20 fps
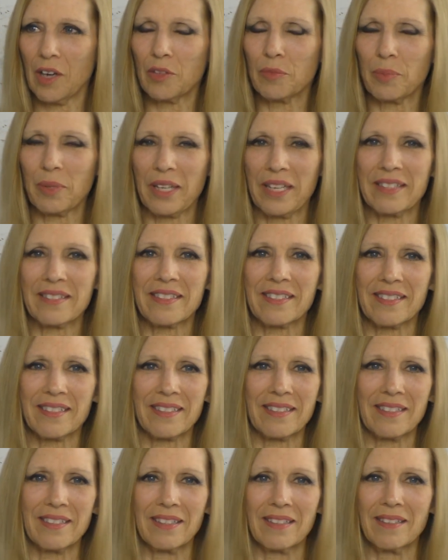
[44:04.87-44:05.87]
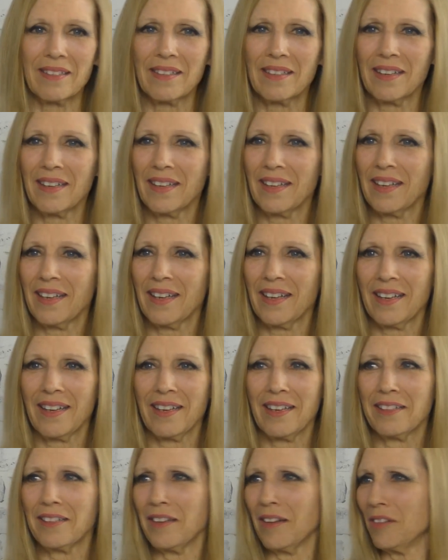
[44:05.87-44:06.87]
Hard plastic, and
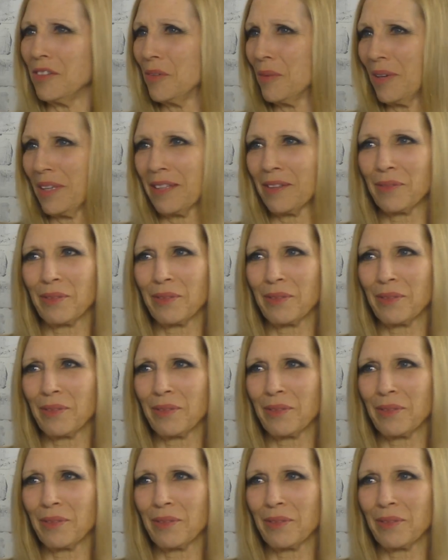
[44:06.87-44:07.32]
And you're right,